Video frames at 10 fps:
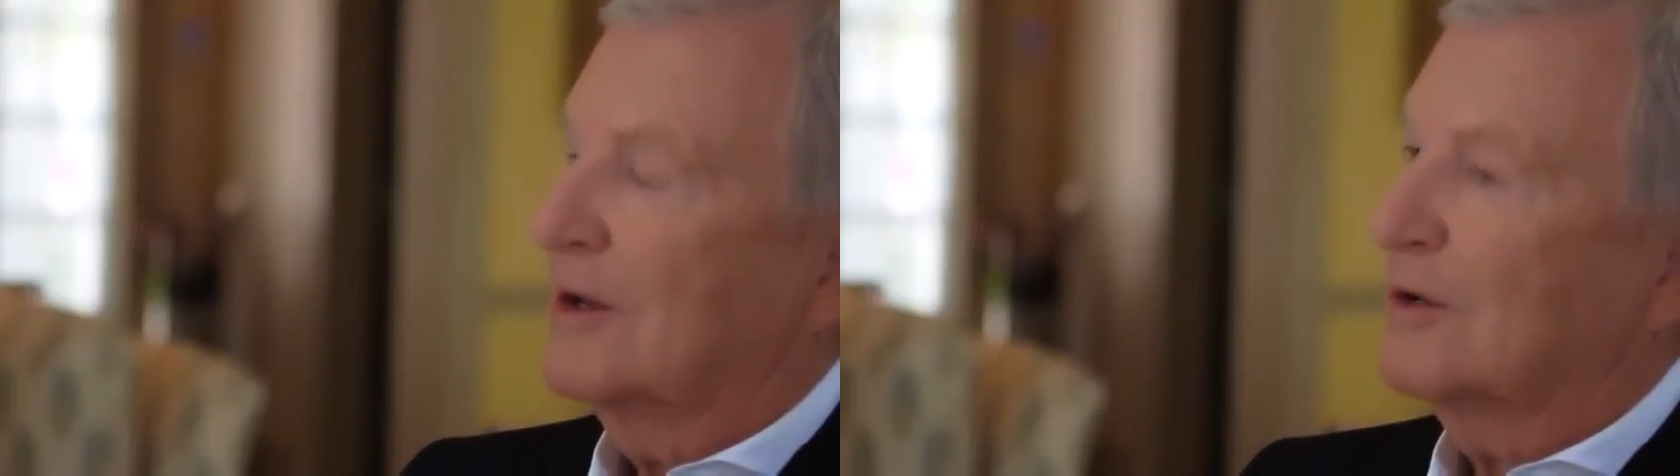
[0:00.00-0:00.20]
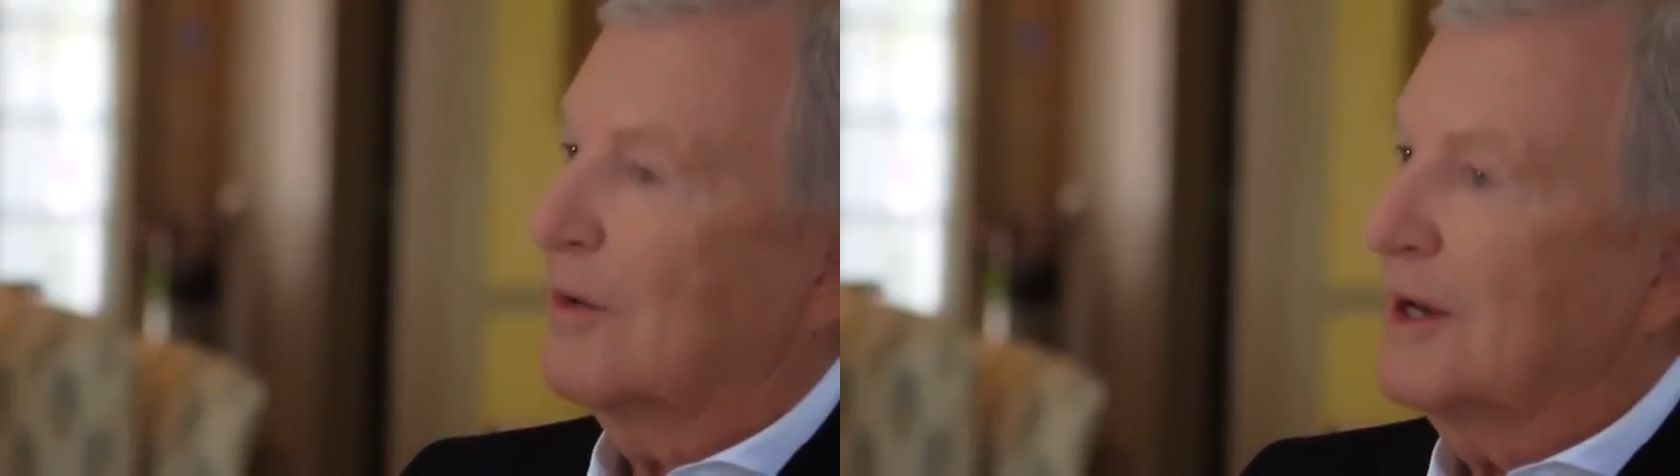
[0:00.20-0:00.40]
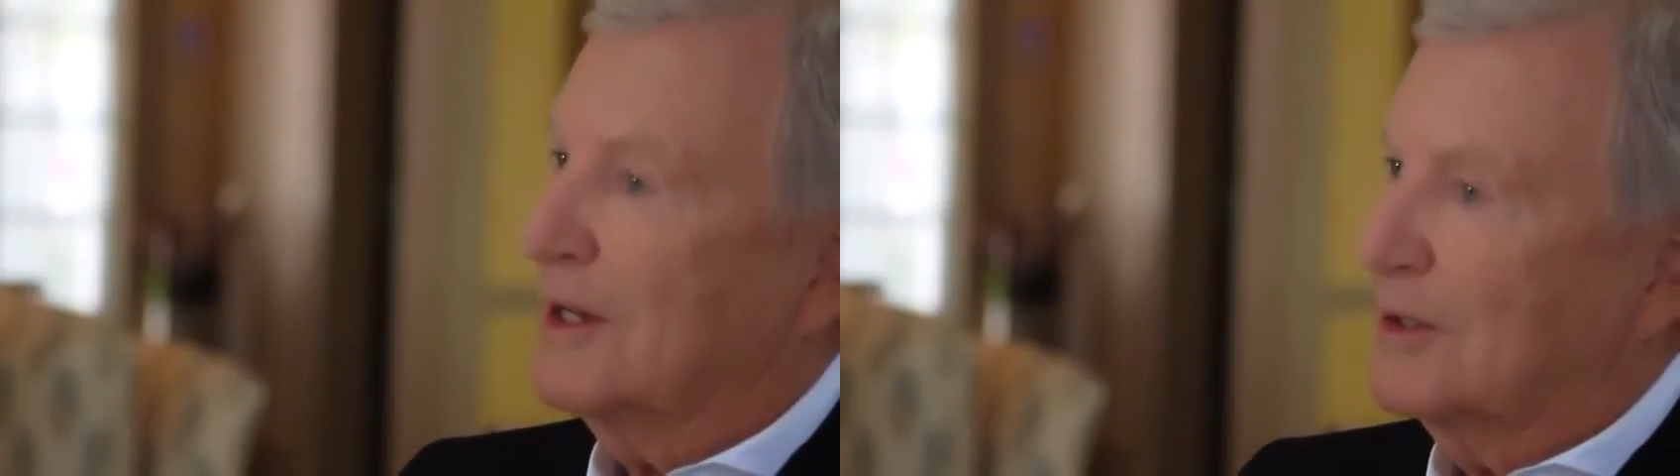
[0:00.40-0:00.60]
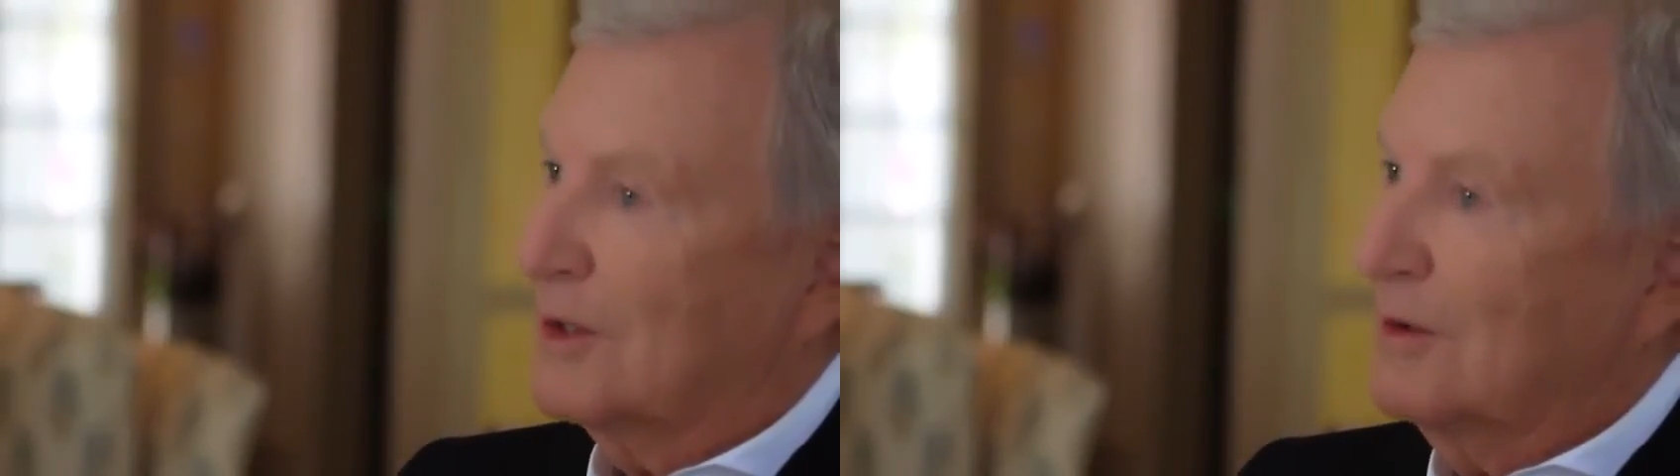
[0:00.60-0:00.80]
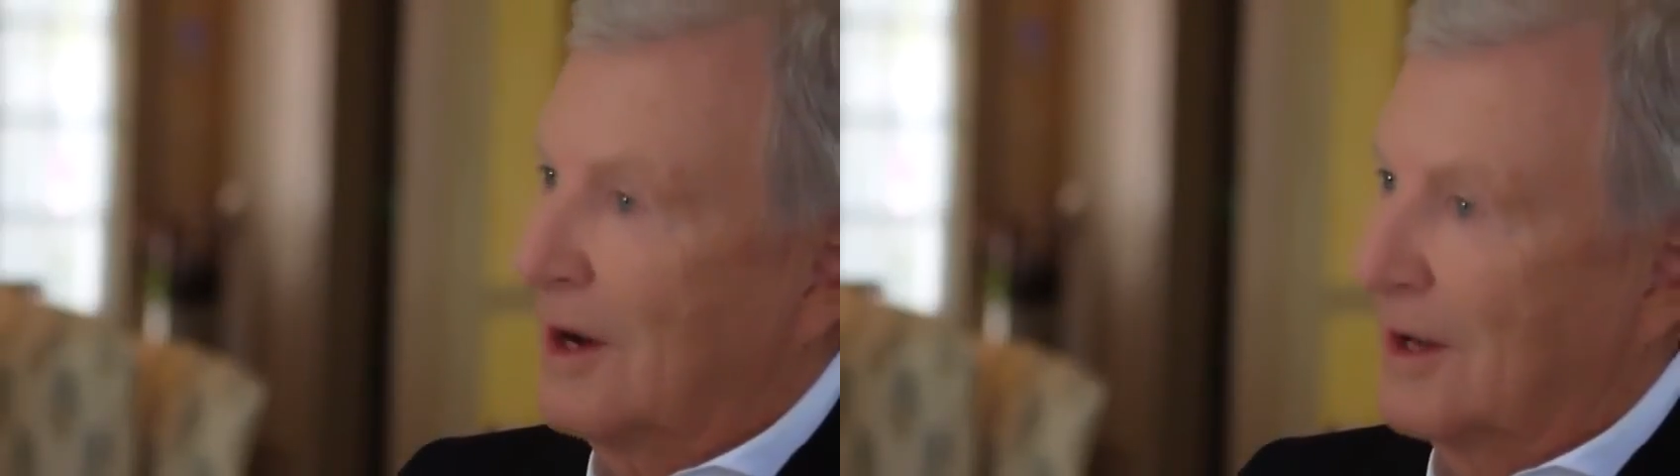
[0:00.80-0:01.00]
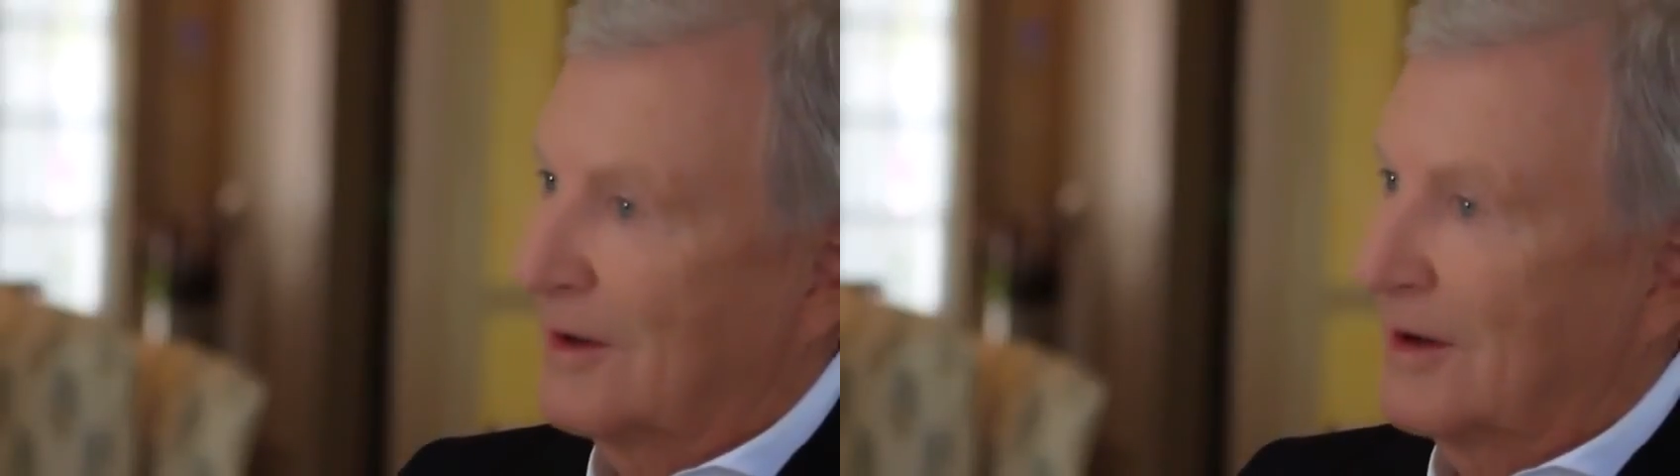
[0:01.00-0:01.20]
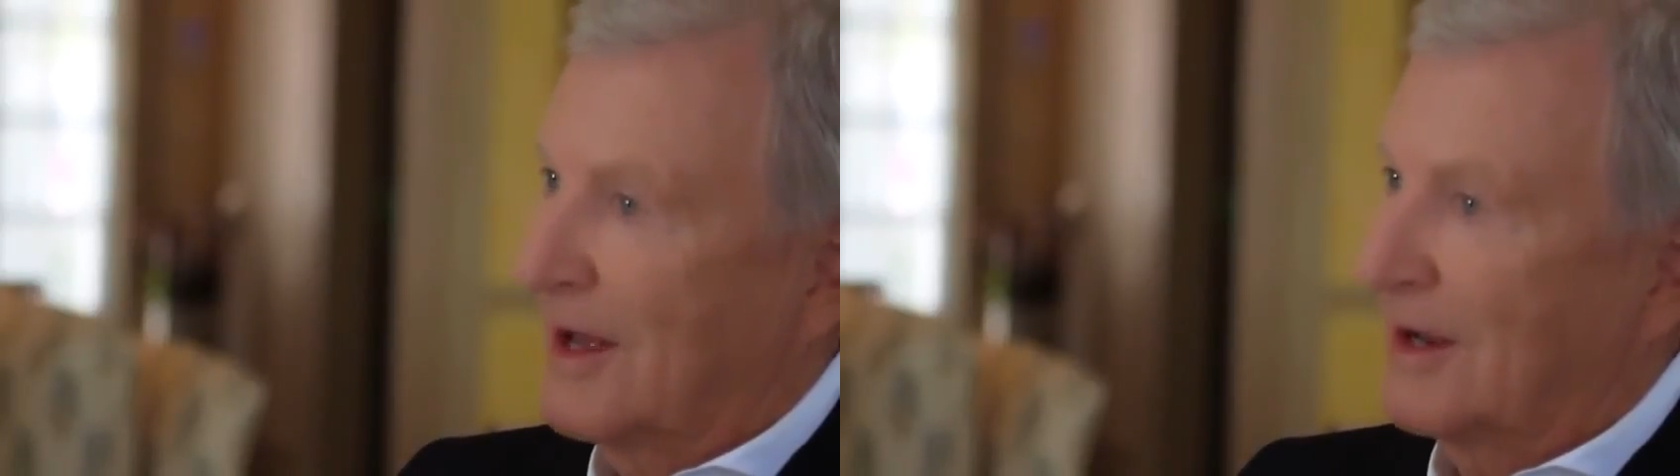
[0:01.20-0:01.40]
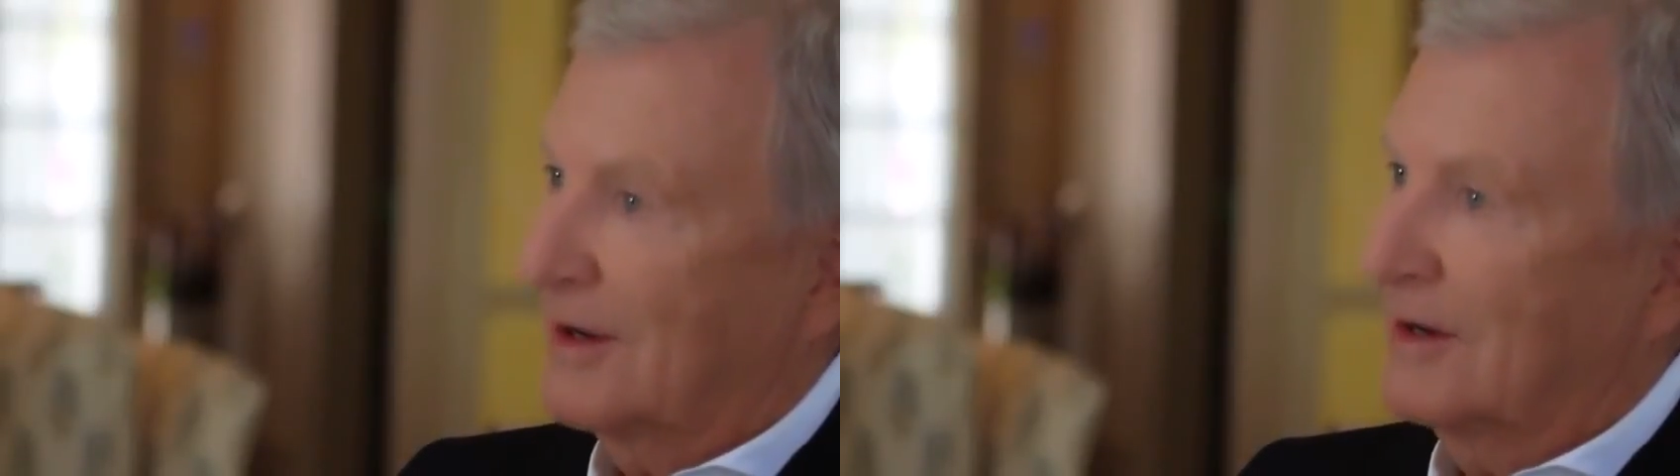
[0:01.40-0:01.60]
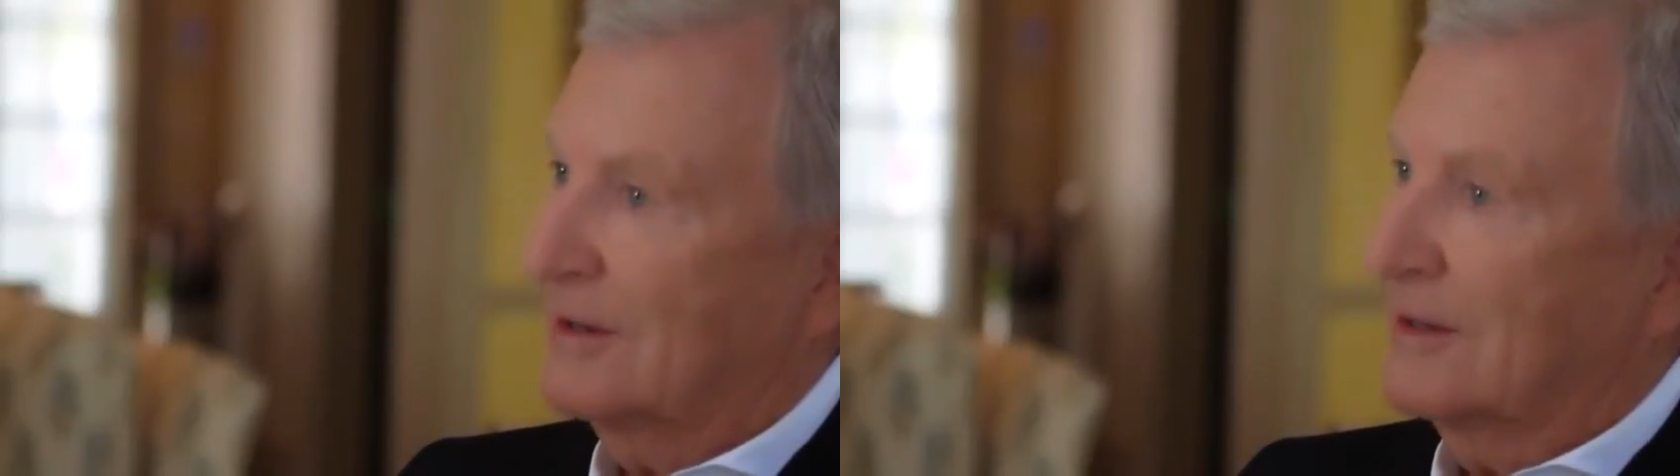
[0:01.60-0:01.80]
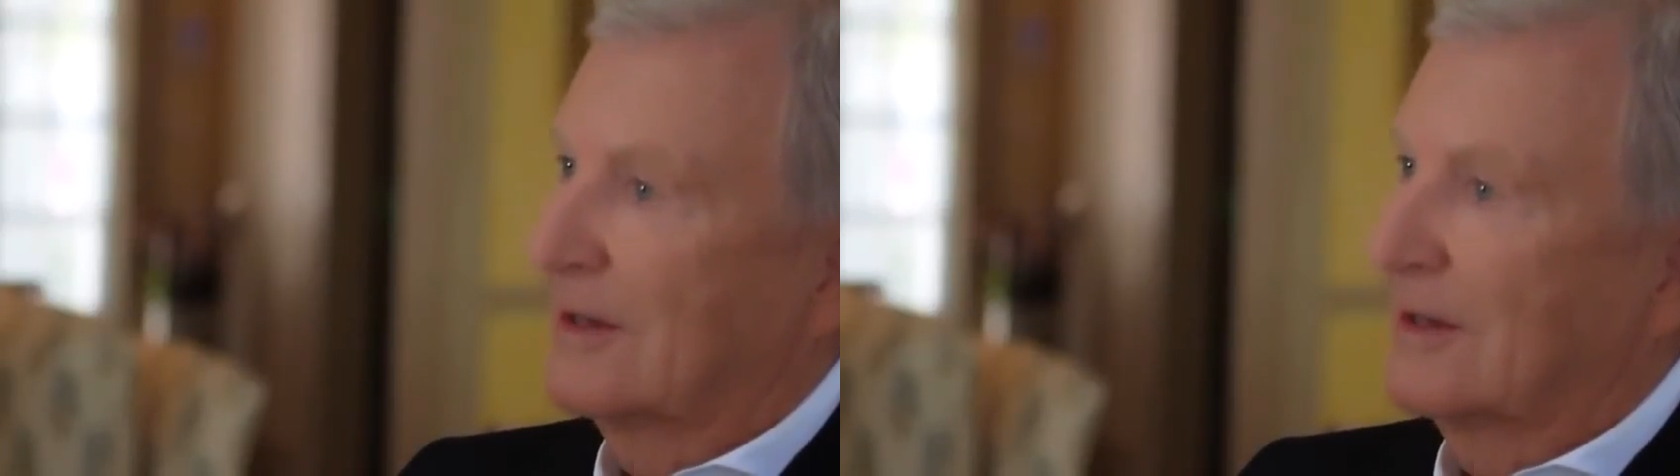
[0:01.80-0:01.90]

twenty-two hundred acres,